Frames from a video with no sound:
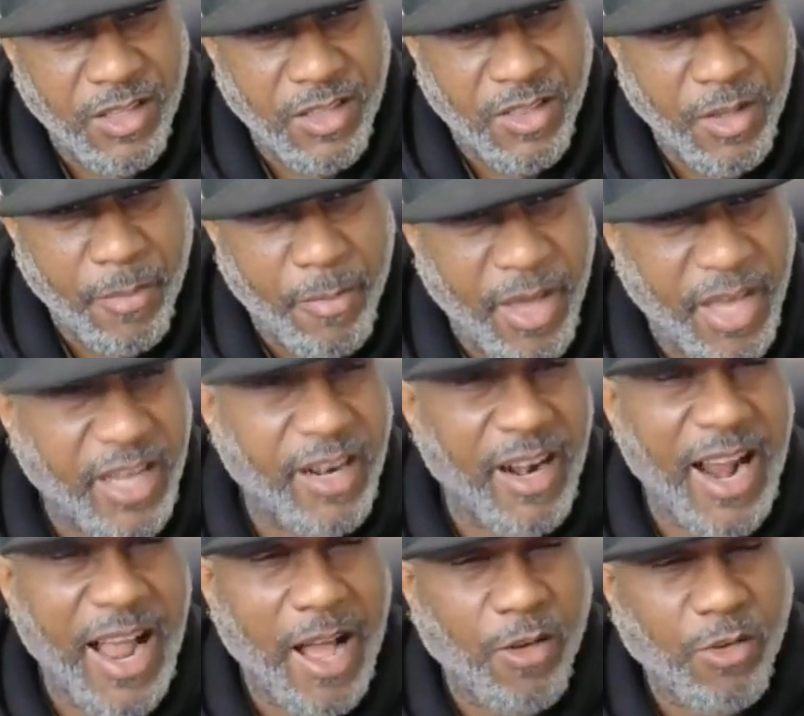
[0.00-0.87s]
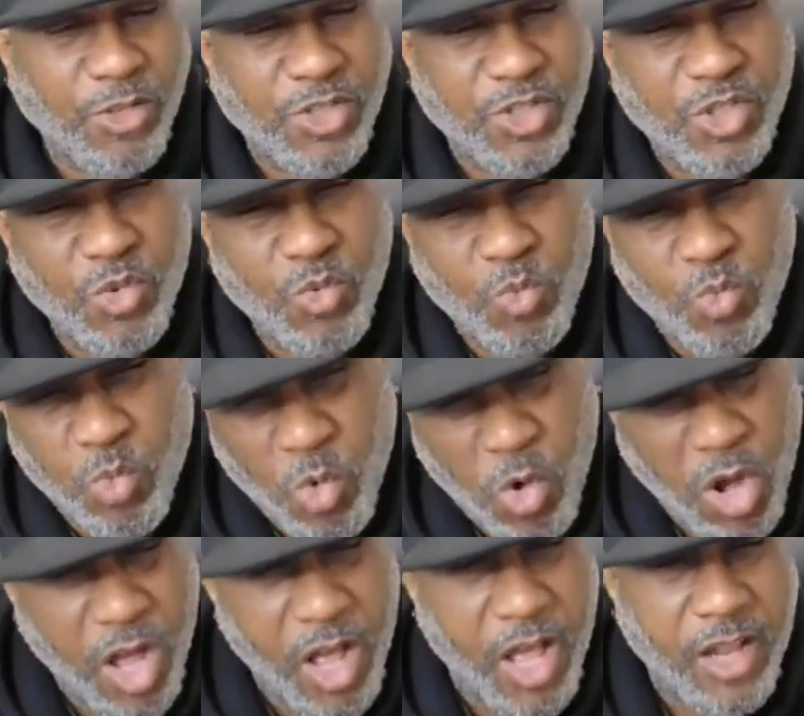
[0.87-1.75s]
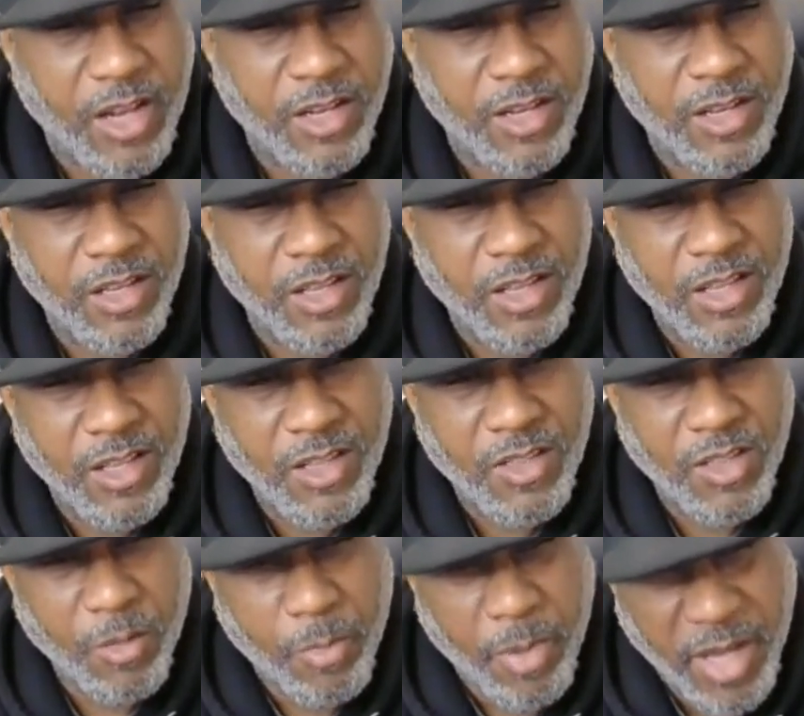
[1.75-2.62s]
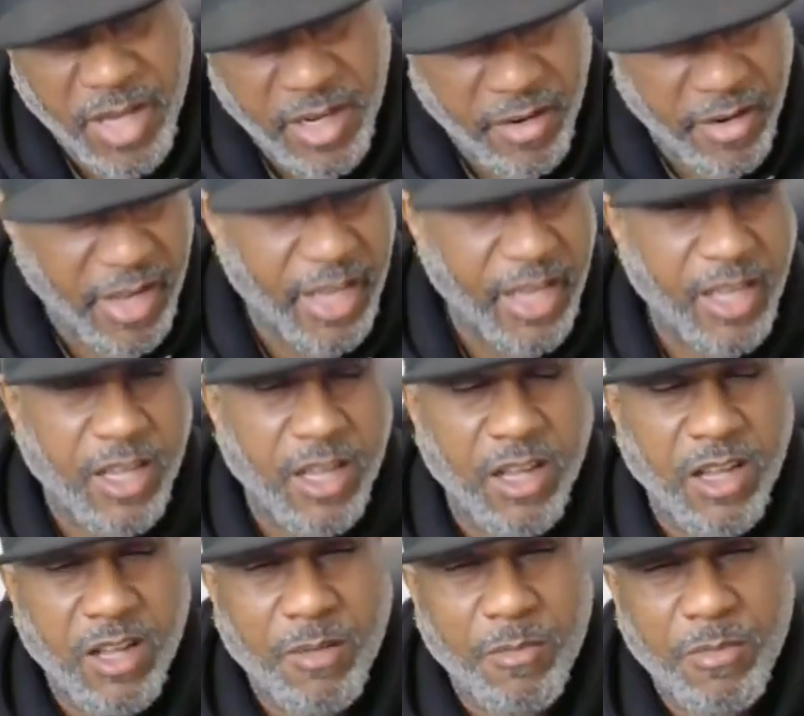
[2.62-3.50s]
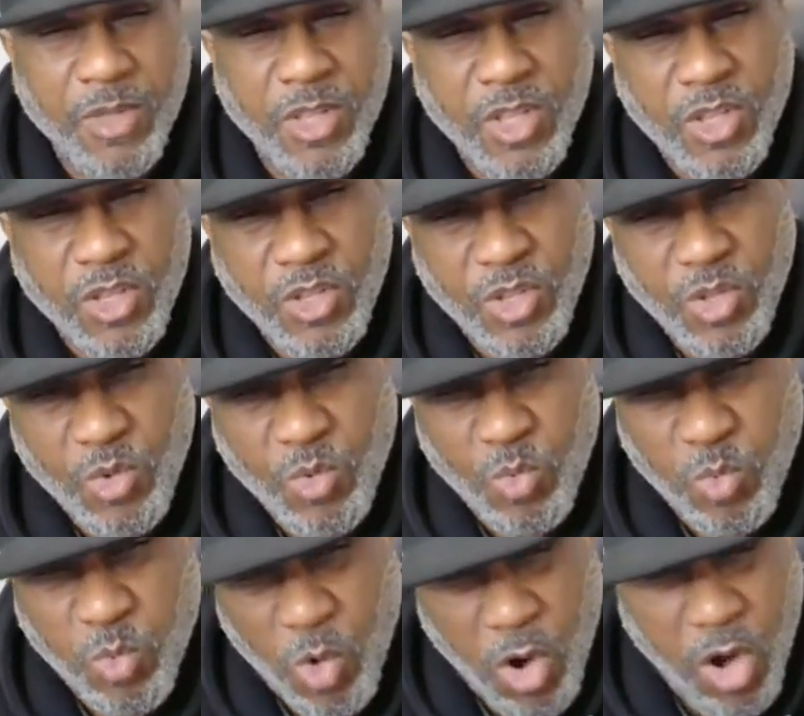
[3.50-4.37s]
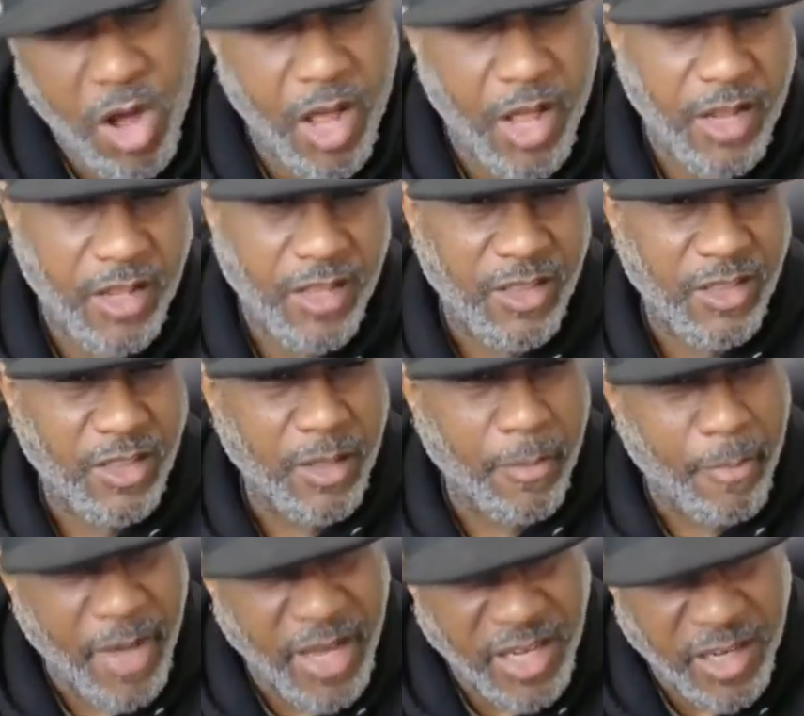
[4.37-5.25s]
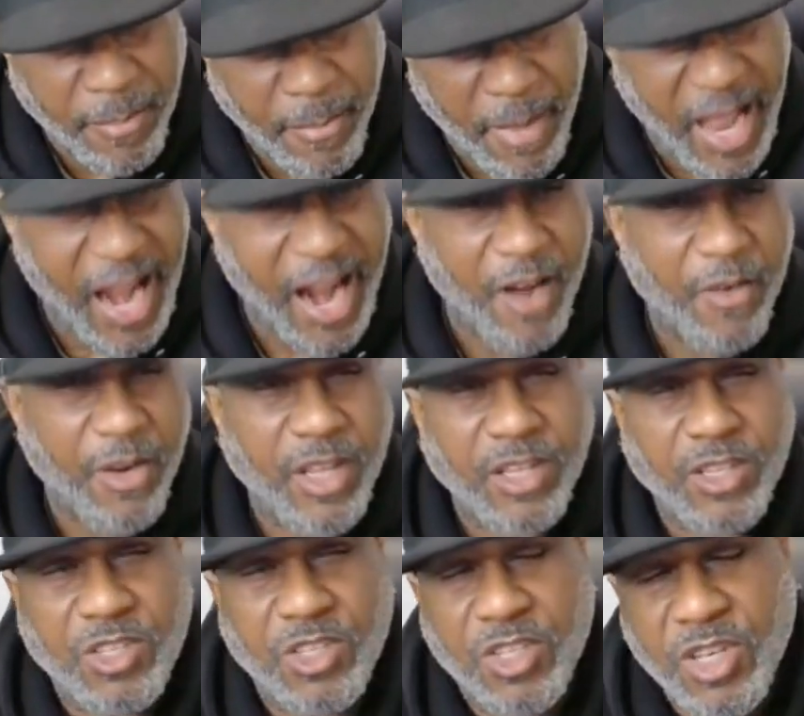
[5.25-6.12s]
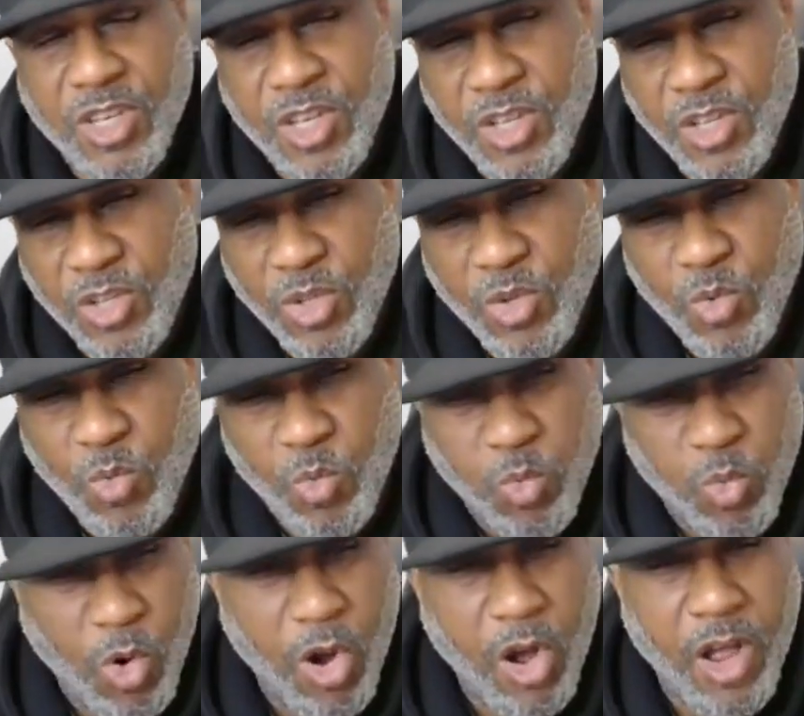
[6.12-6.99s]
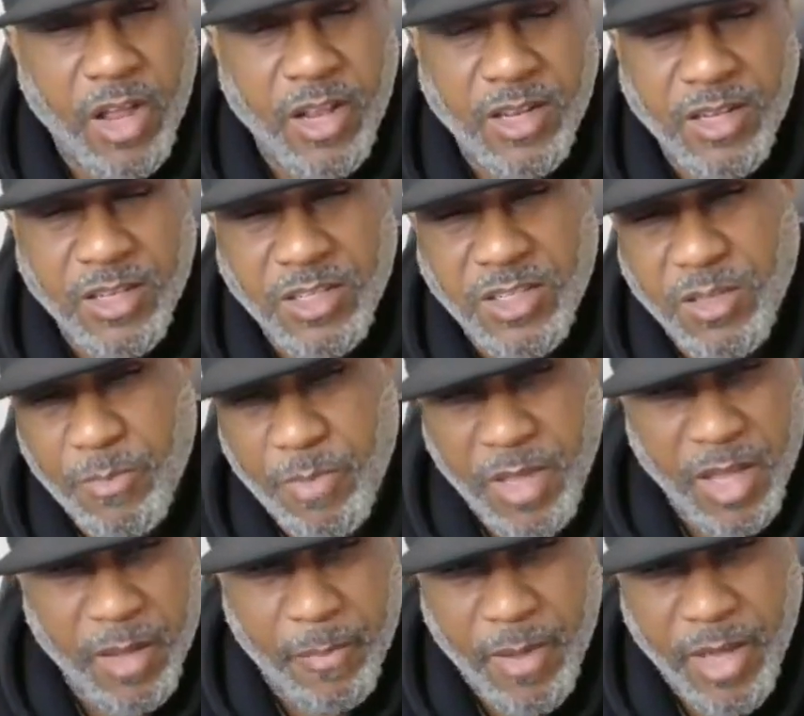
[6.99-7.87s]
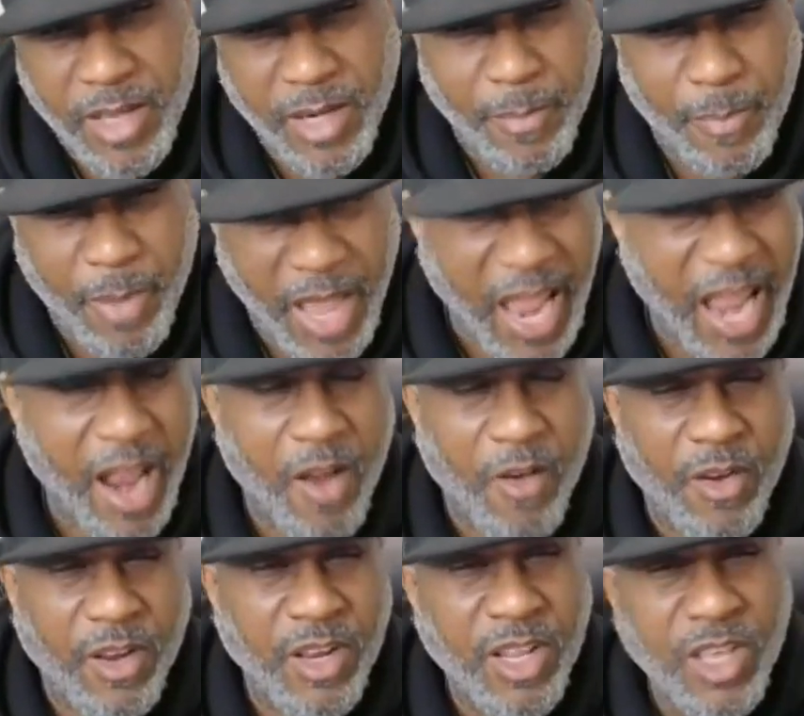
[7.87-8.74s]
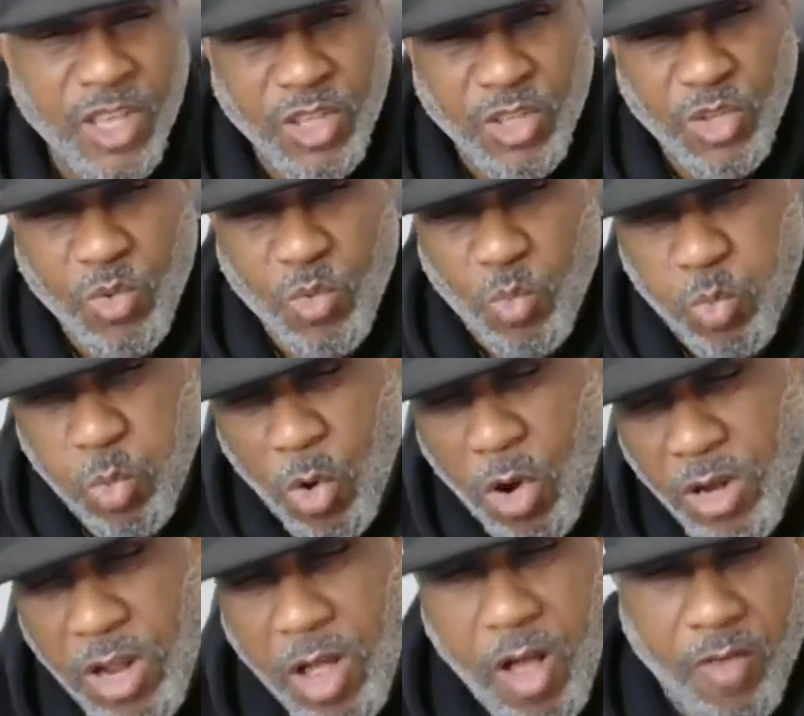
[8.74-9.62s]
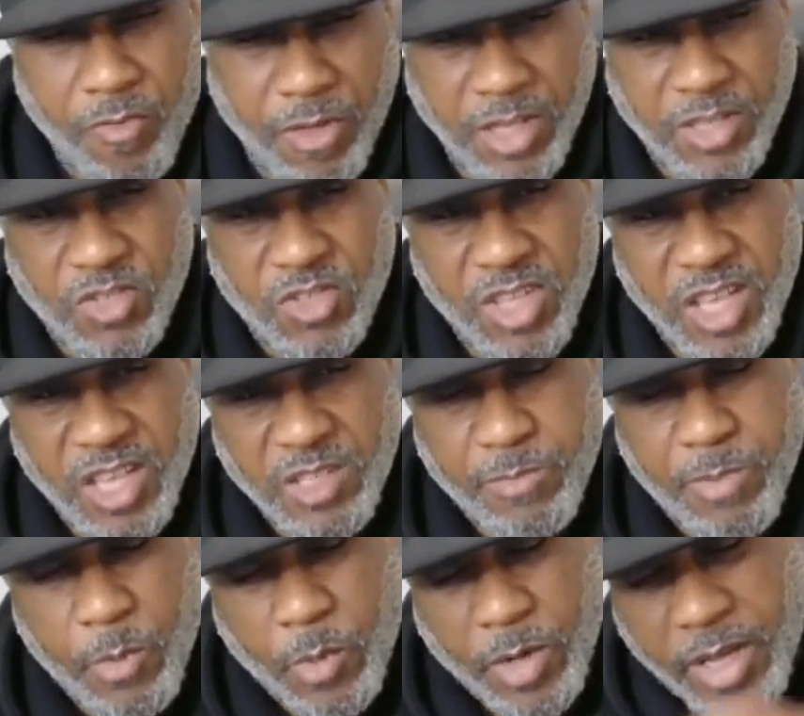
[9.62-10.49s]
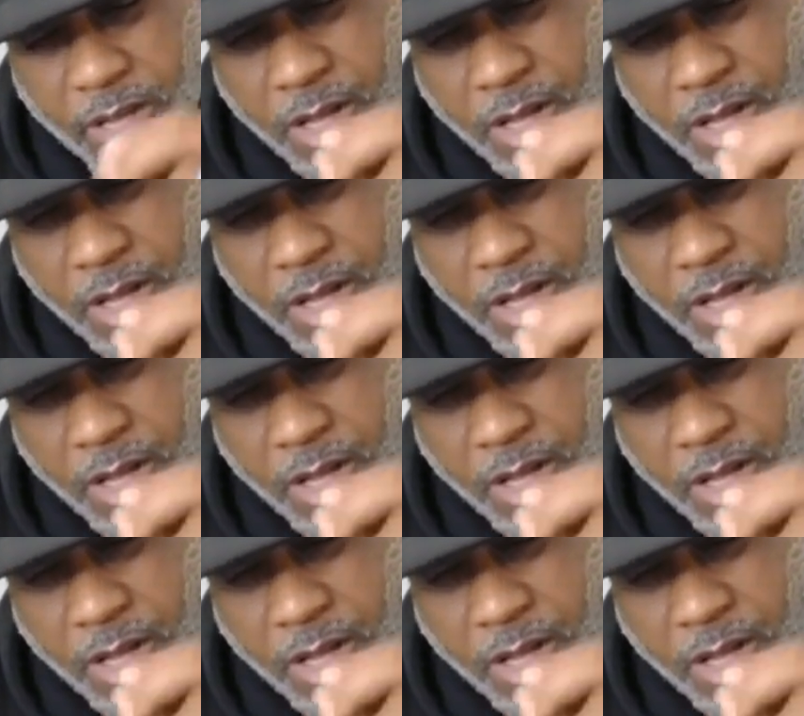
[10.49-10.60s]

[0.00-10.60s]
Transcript: the better house, you want the better income, you want the better marriage, you want to be a better parent, you want all these things, but when